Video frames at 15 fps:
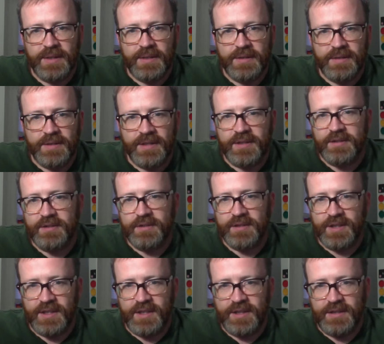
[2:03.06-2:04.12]
Take a look
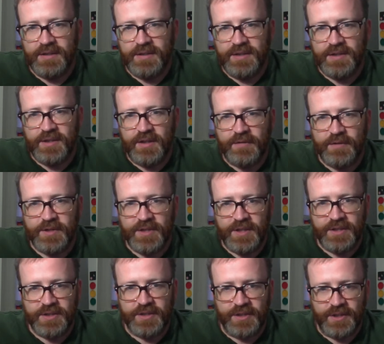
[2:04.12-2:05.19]
at this
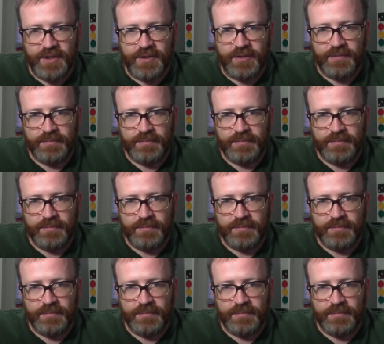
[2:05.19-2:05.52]
conversation here.